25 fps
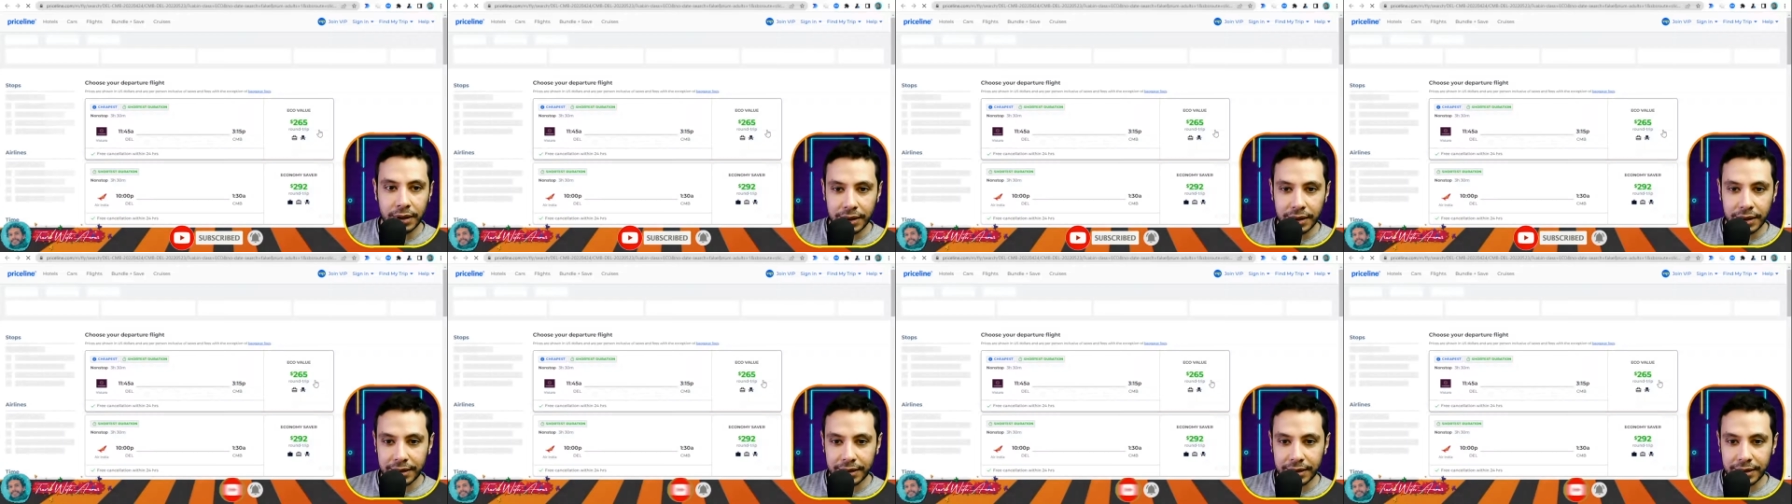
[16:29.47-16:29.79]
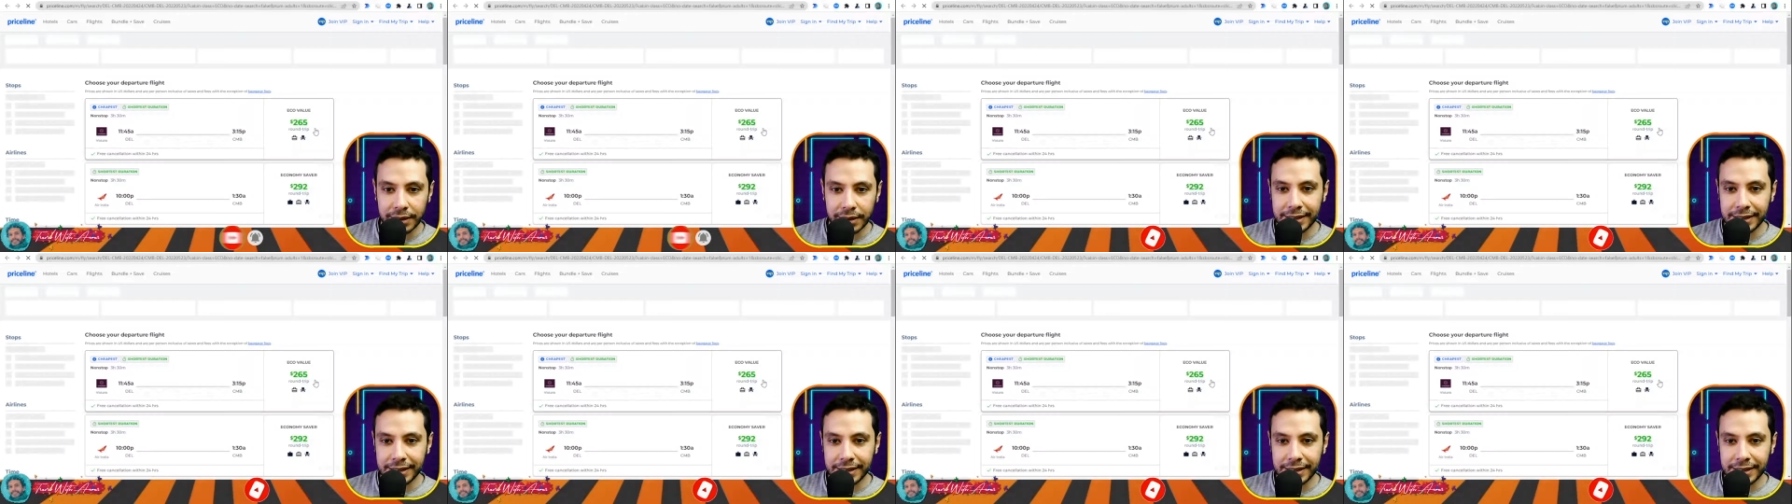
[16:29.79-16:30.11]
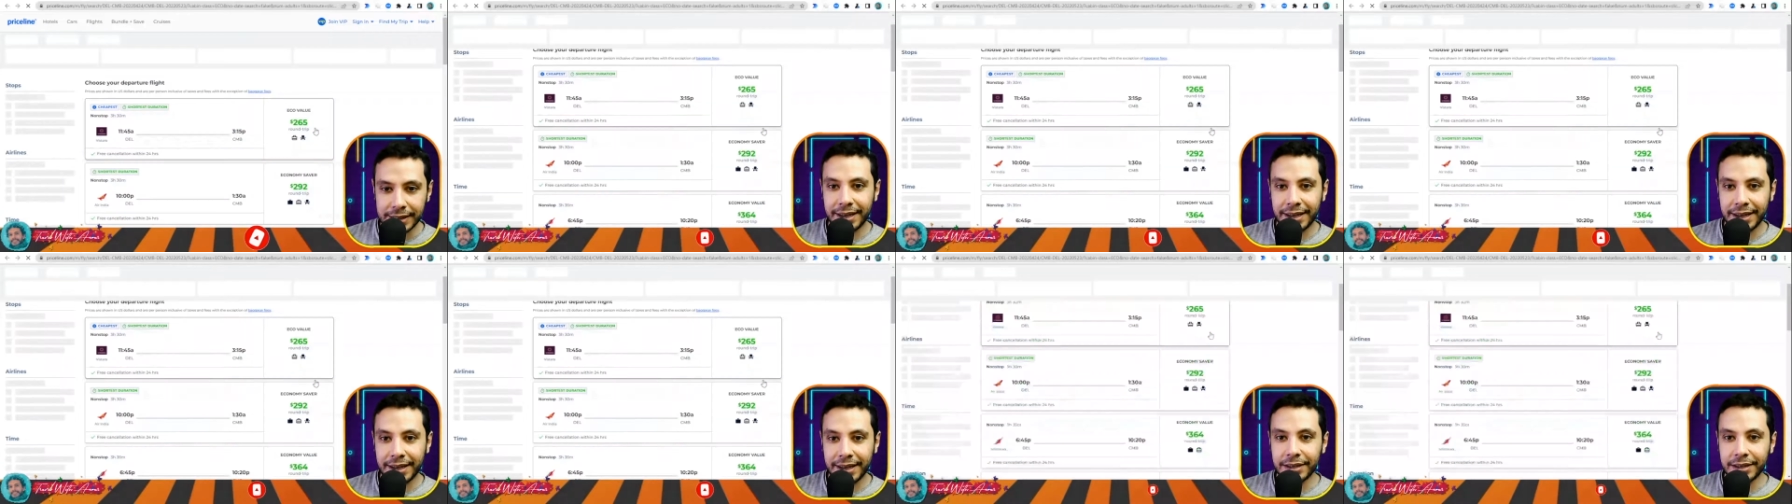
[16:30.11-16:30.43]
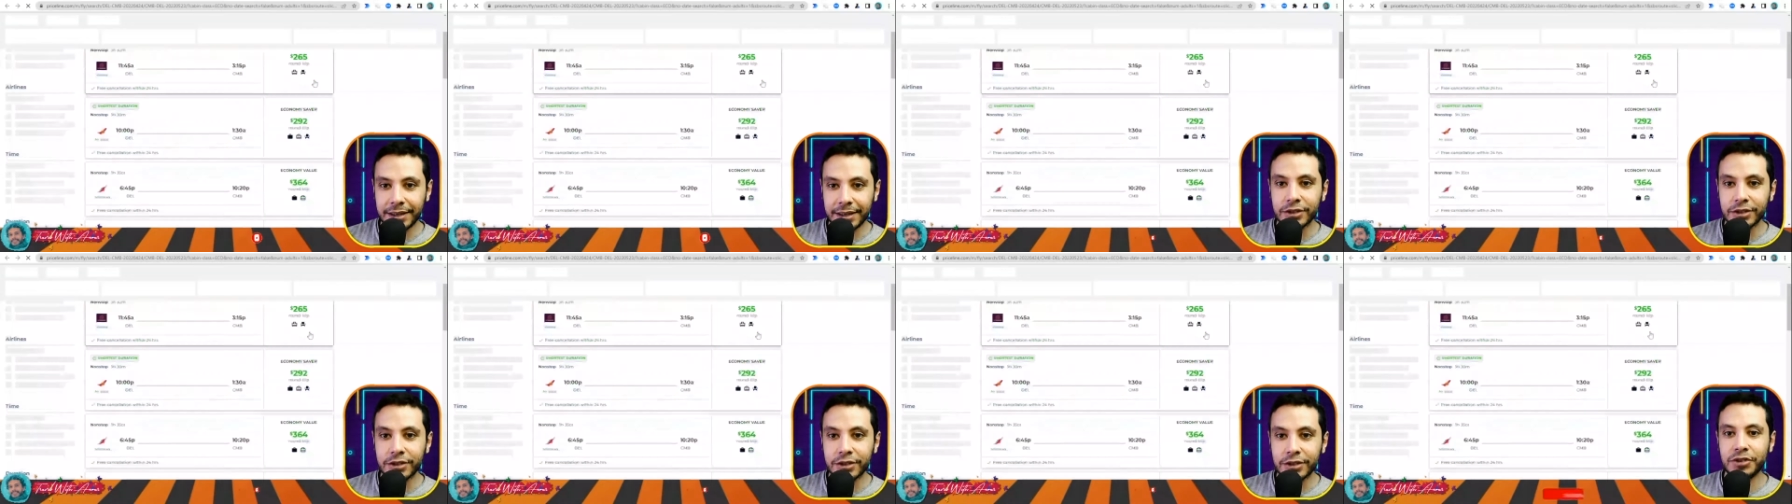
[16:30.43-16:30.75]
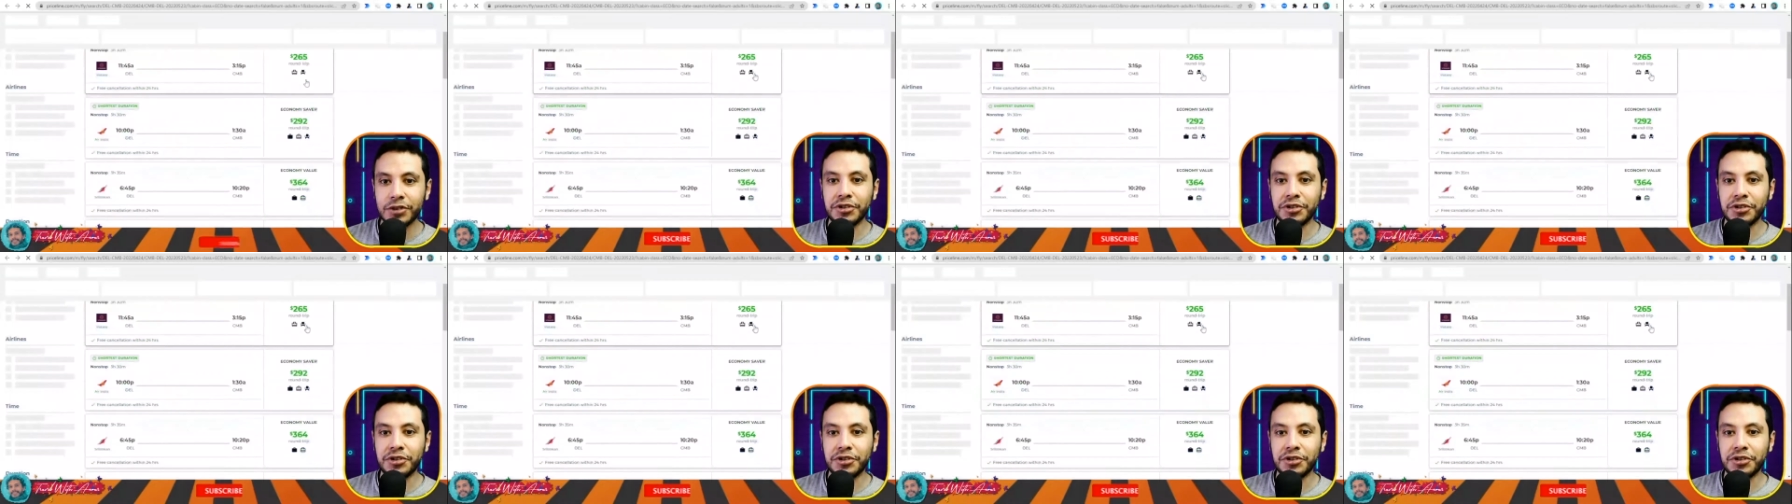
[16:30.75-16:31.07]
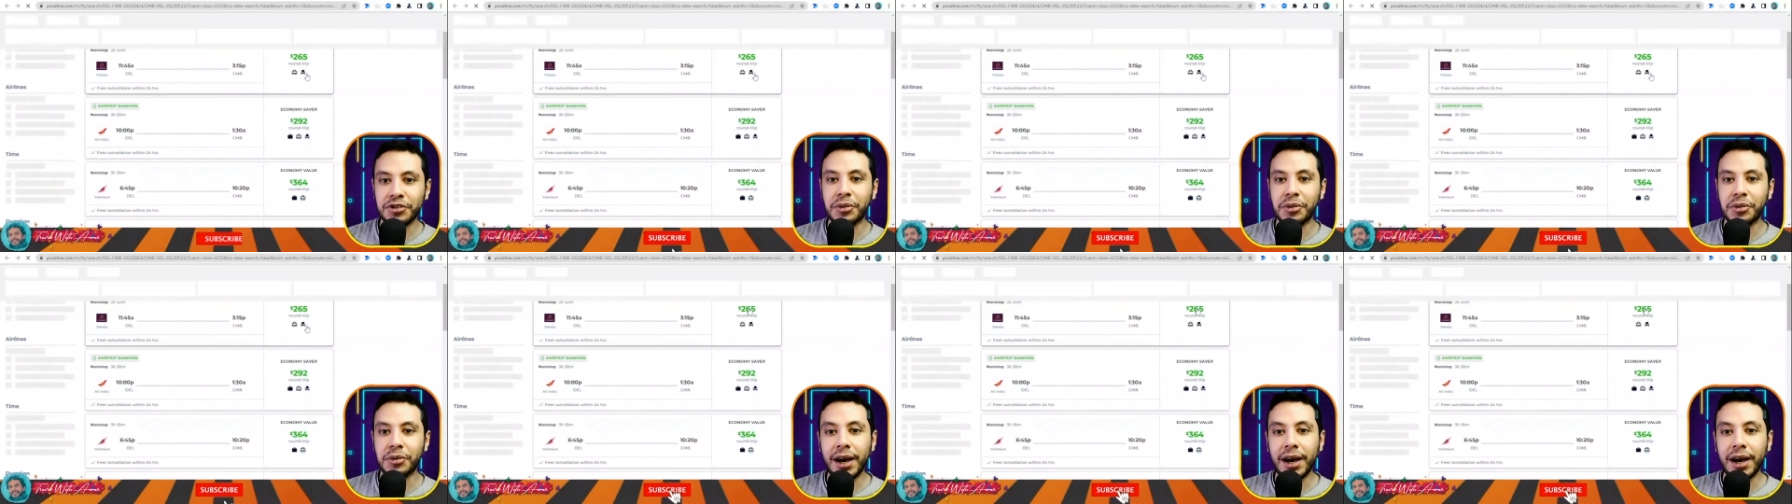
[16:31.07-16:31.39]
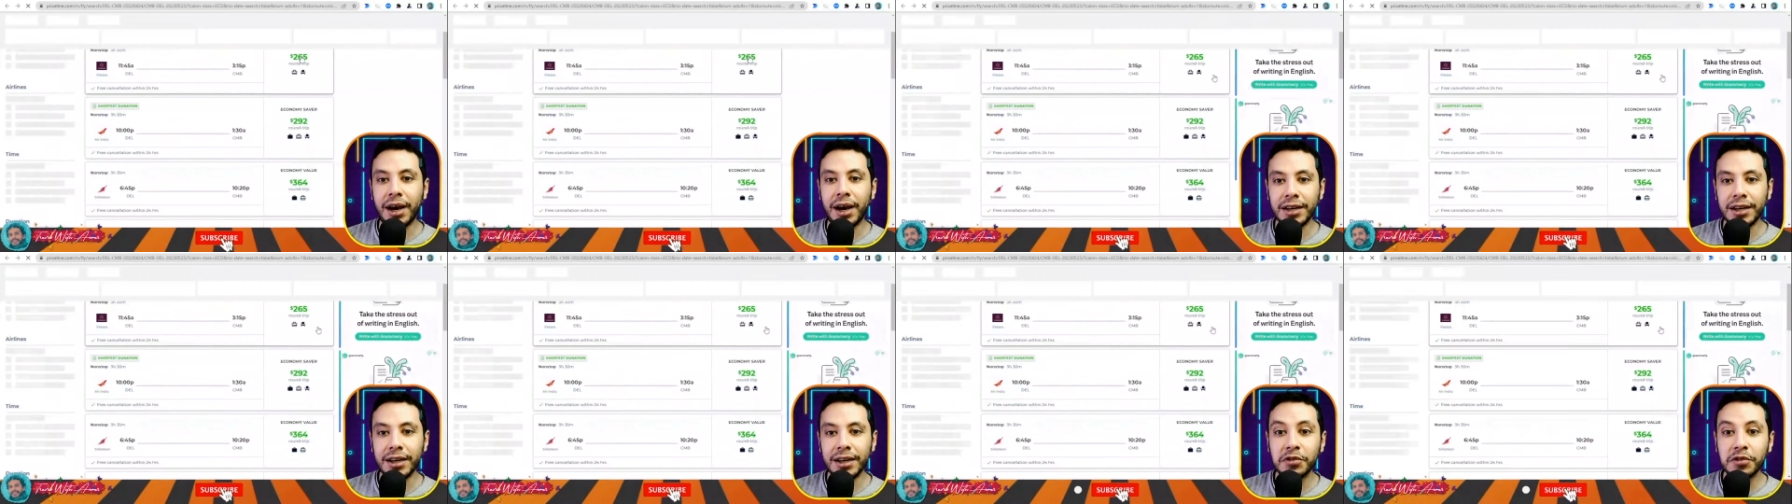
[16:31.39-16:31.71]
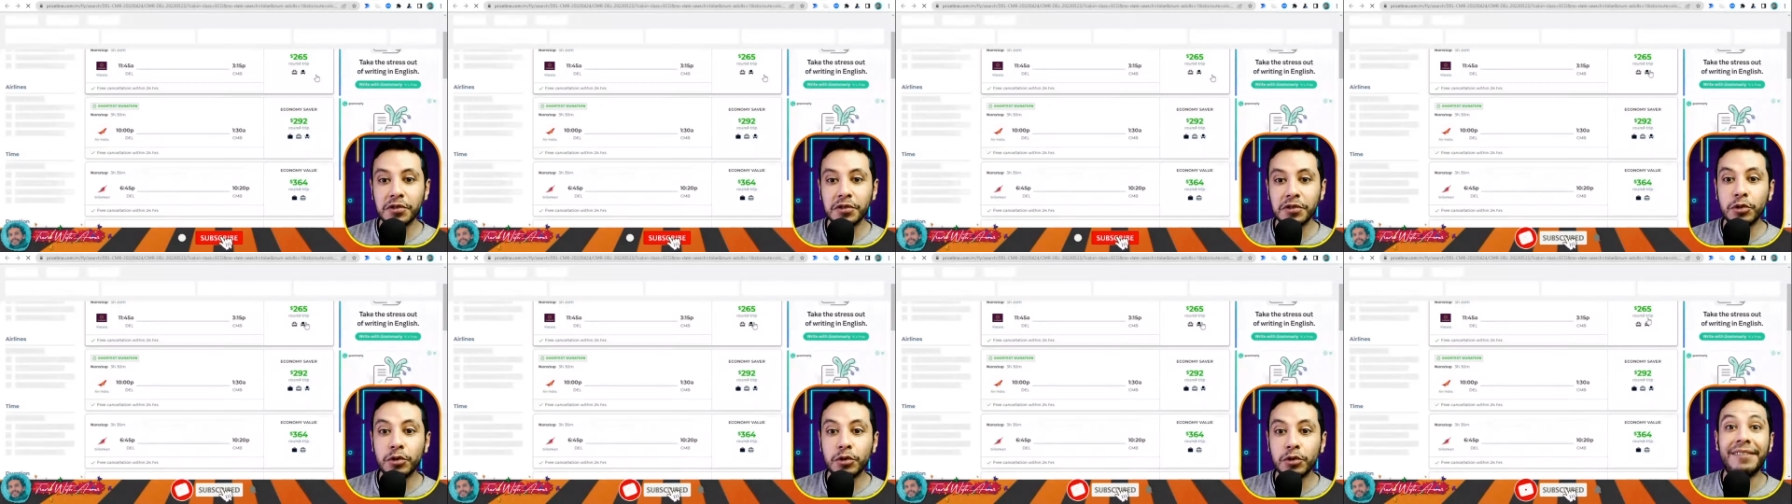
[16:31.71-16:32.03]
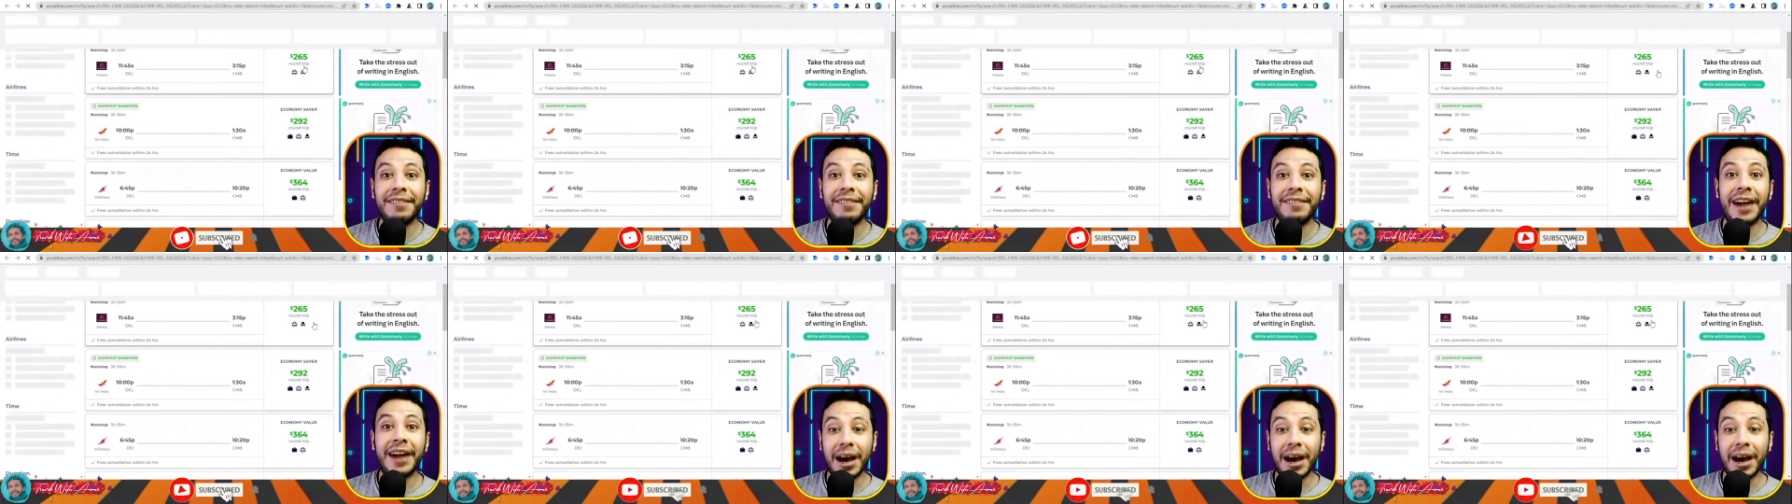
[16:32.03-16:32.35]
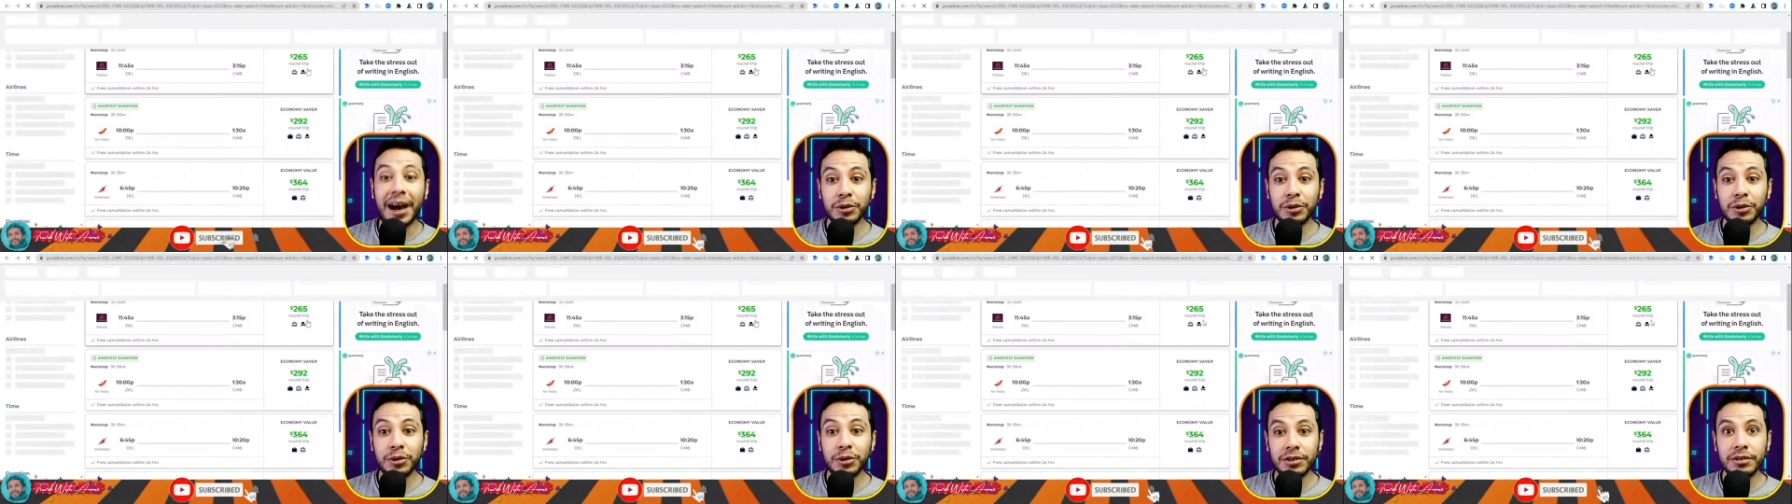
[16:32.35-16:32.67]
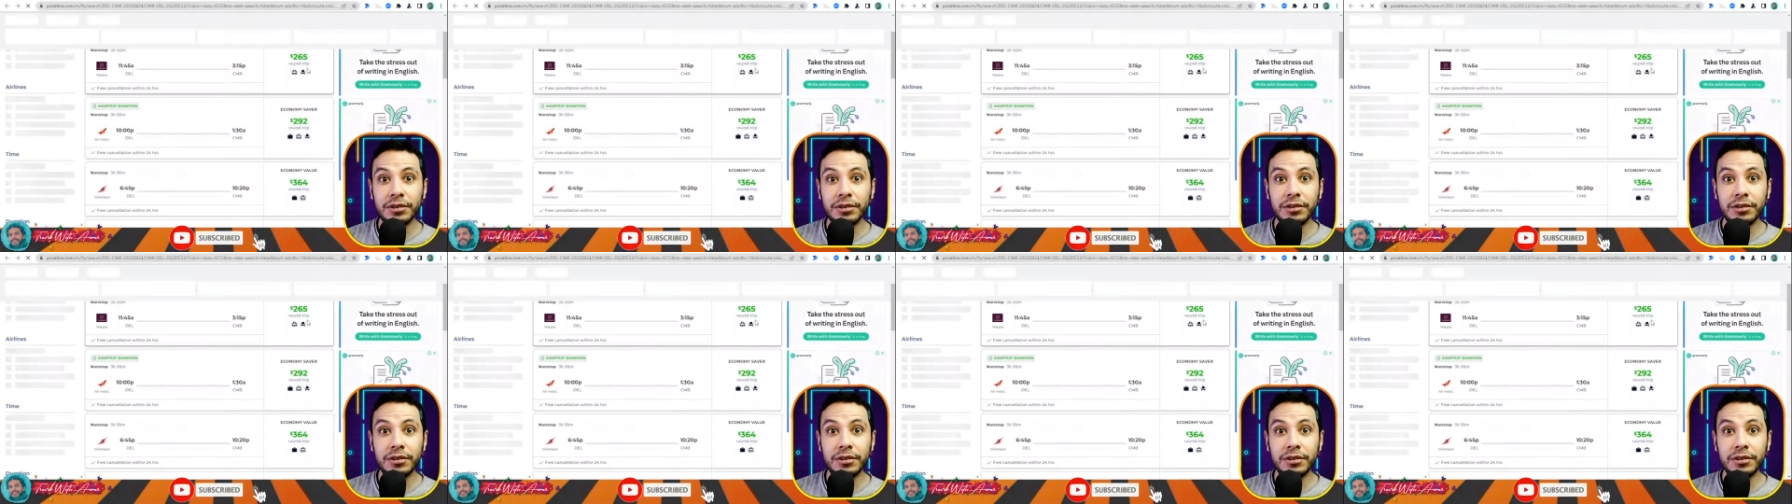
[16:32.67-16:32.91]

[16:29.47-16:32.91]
this is the price for a round